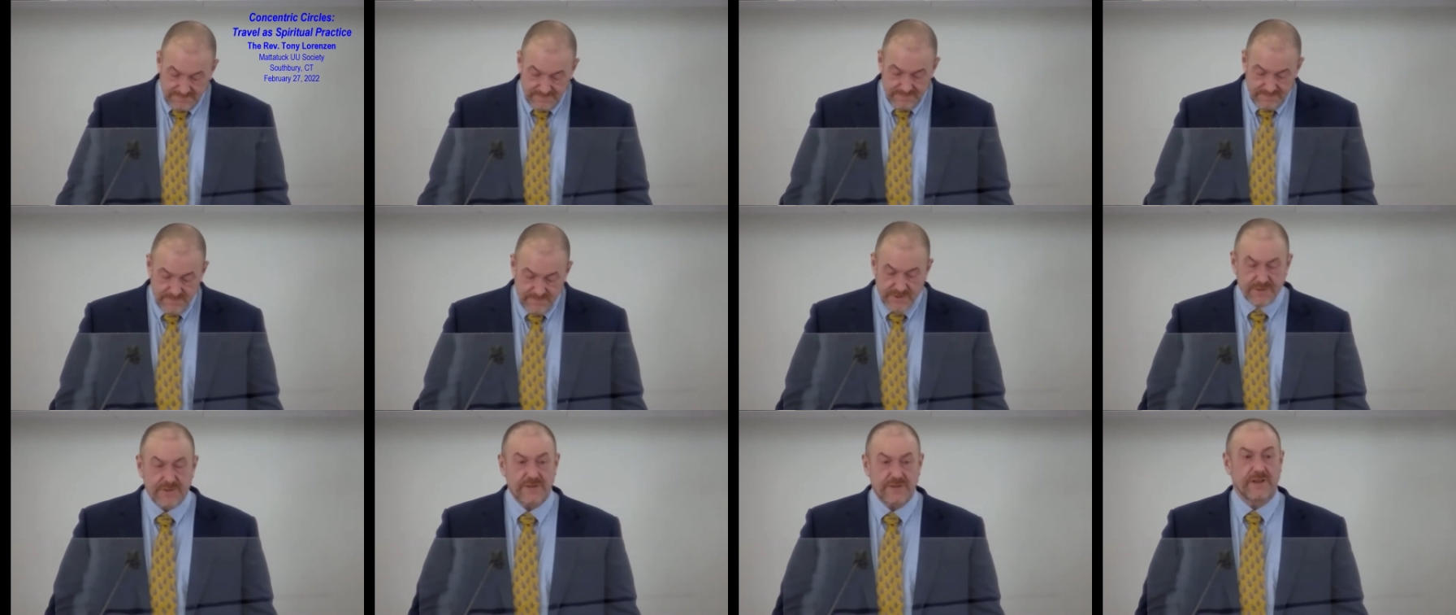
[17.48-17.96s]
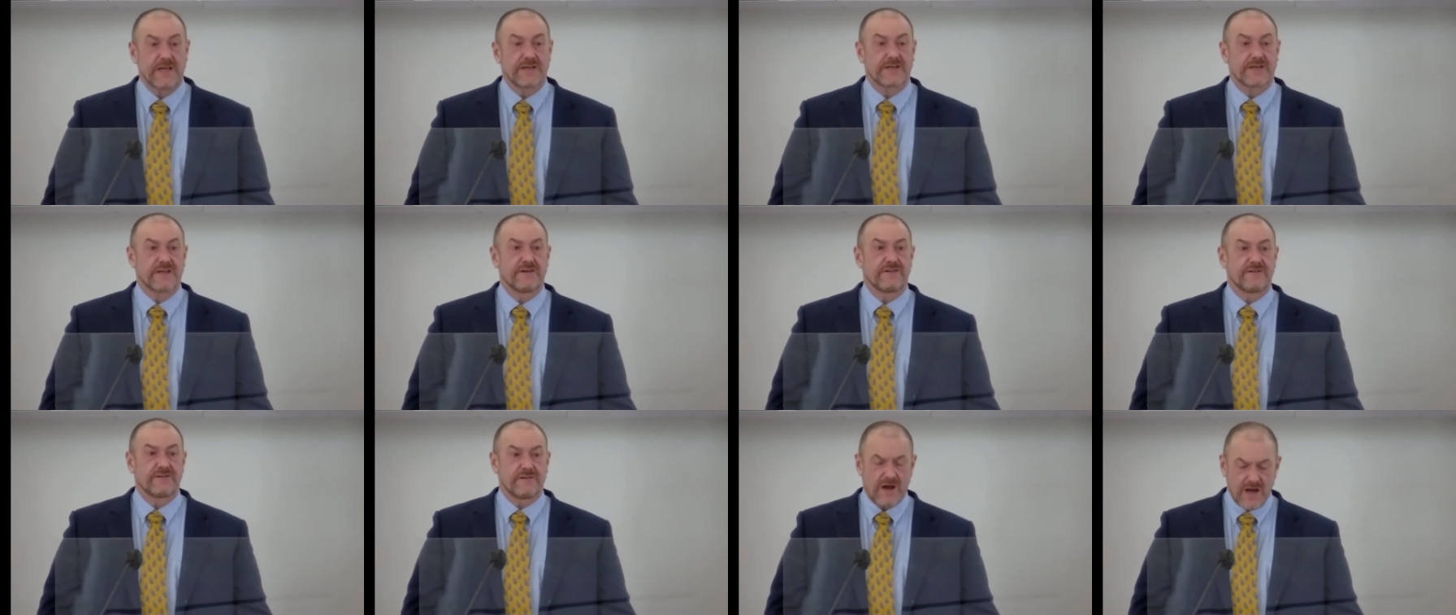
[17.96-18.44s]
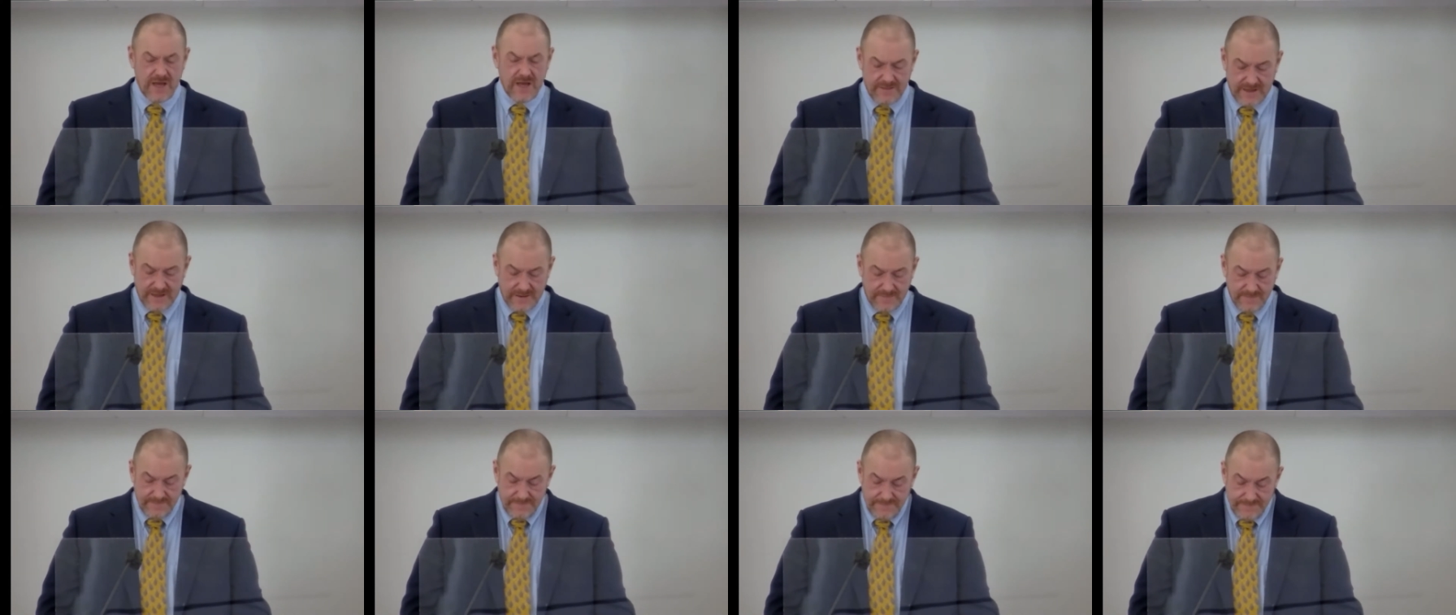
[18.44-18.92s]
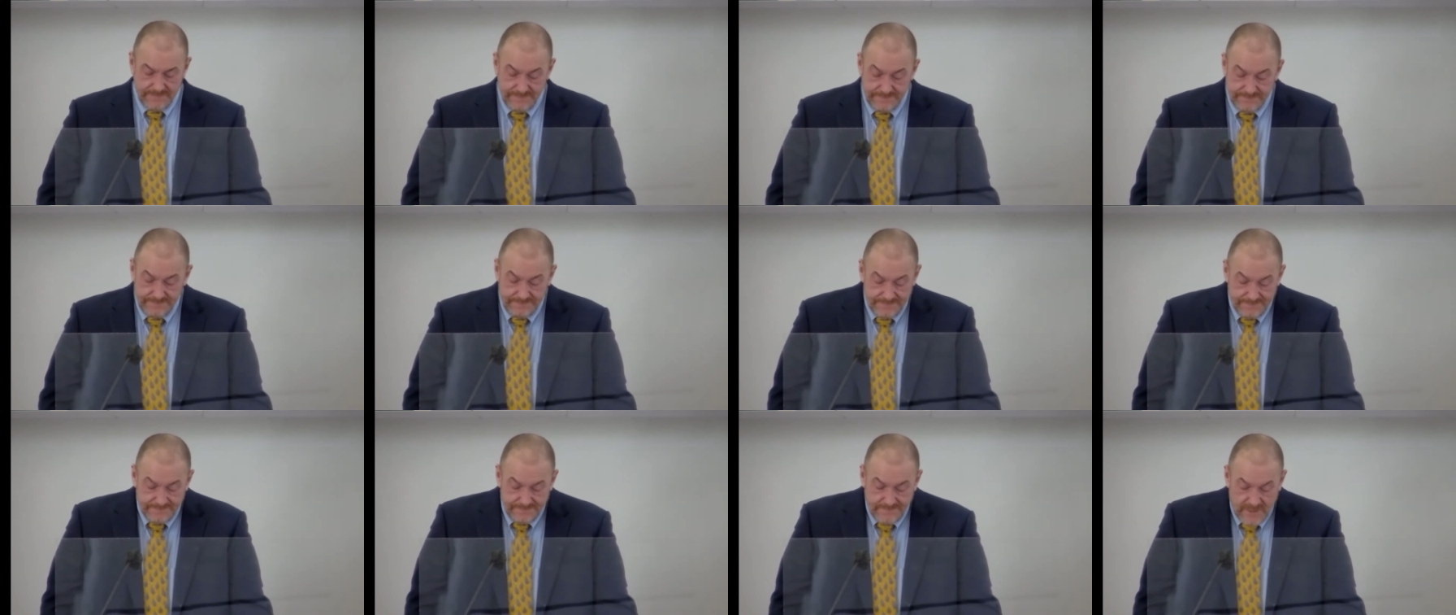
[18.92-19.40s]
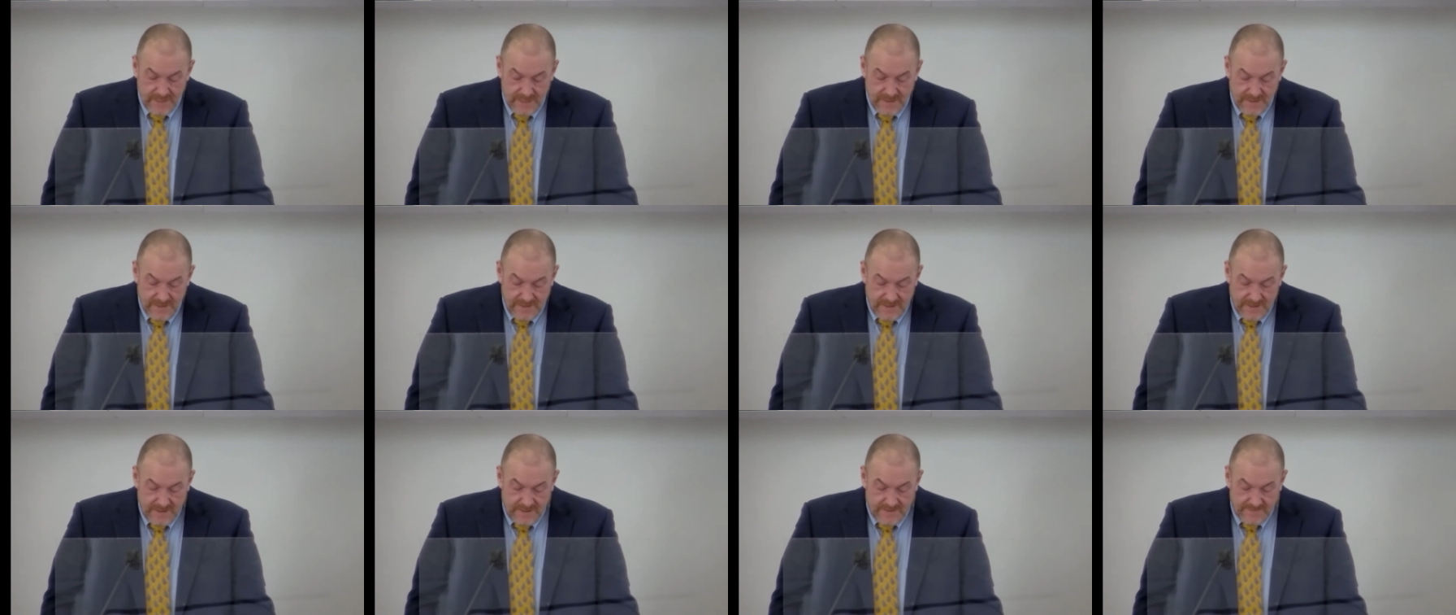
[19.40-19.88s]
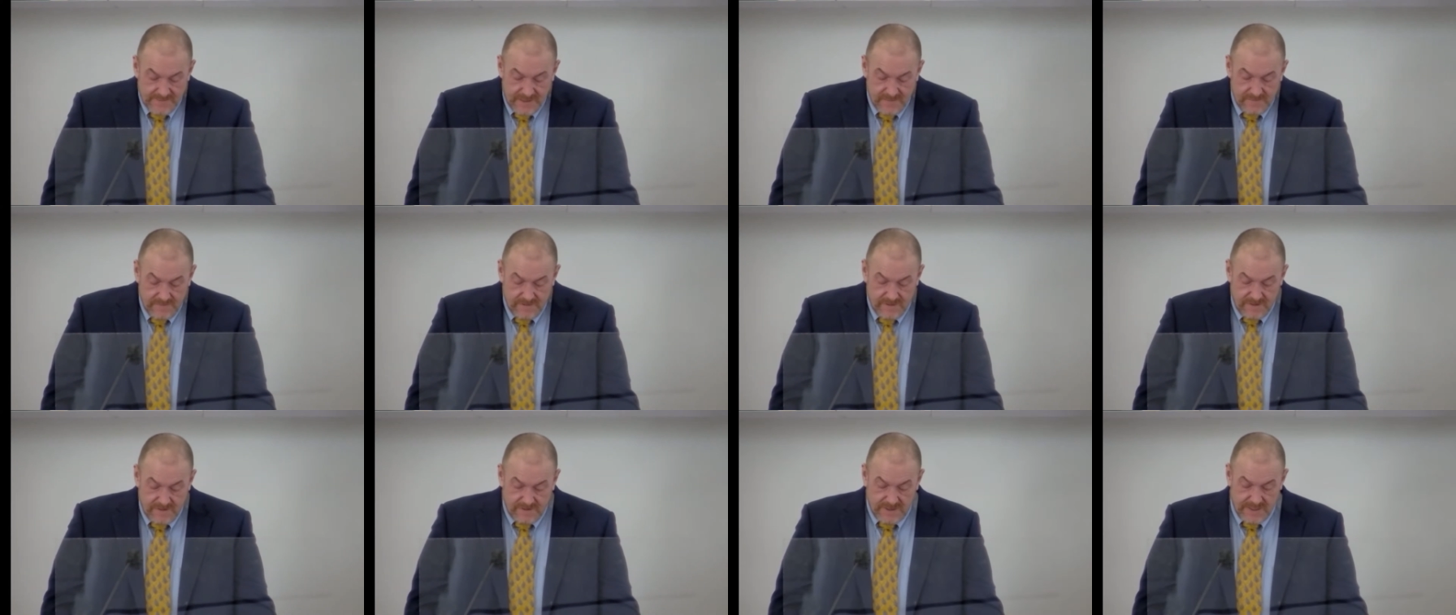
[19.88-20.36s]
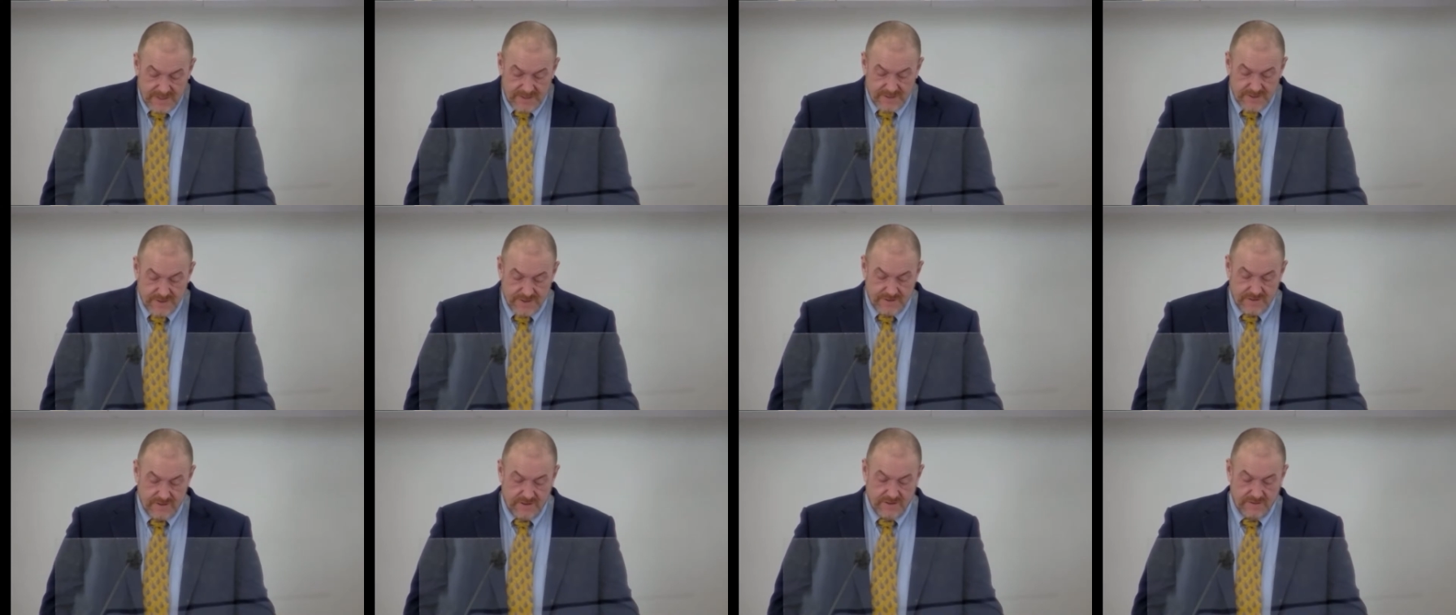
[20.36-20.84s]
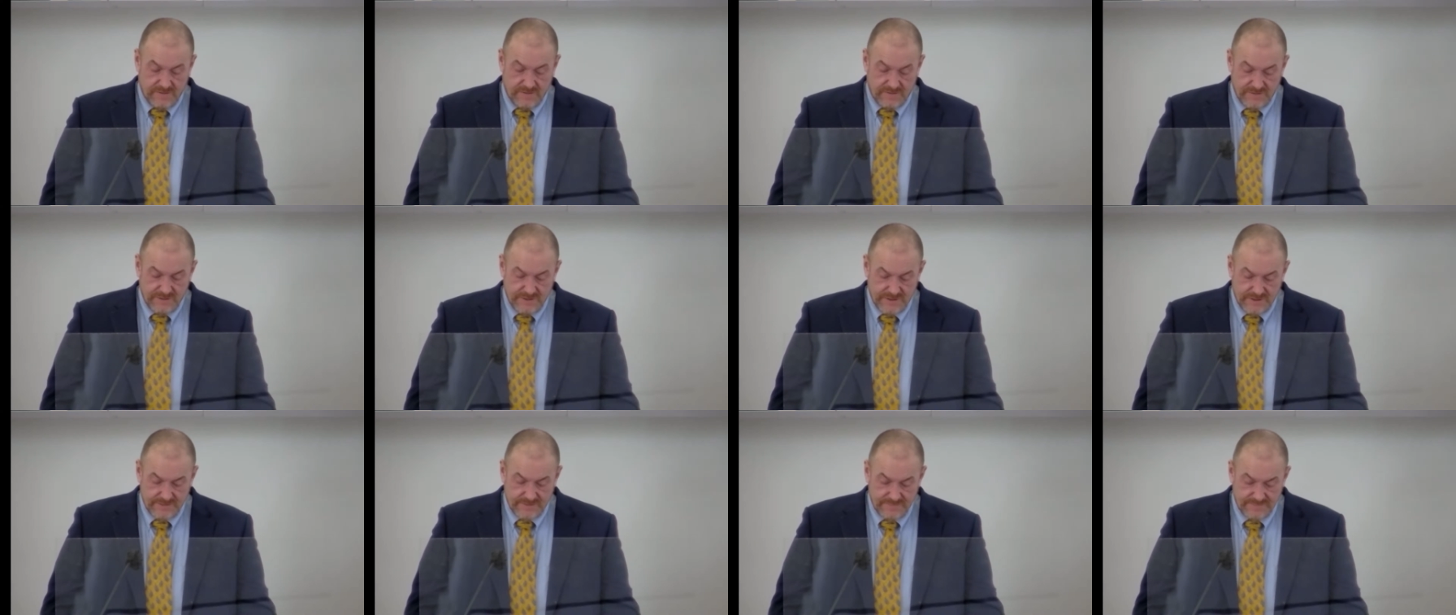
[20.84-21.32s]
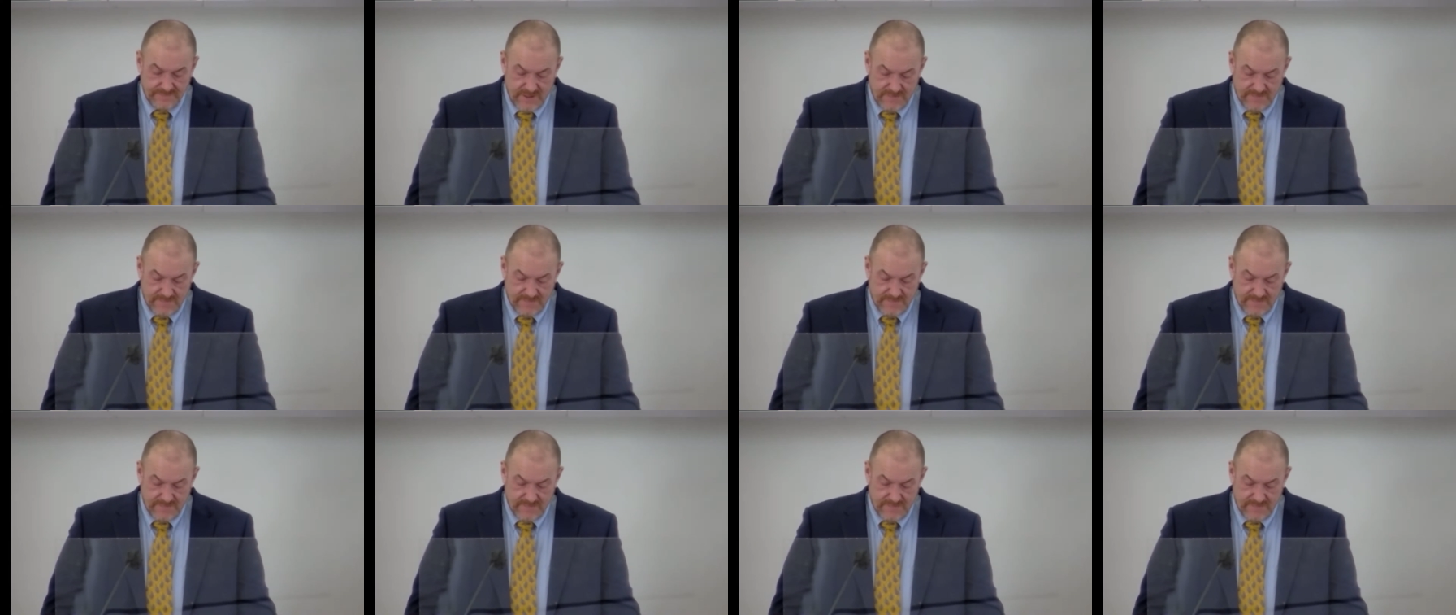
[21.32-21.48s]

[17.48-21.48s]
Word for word: so that to draw them, they look like circles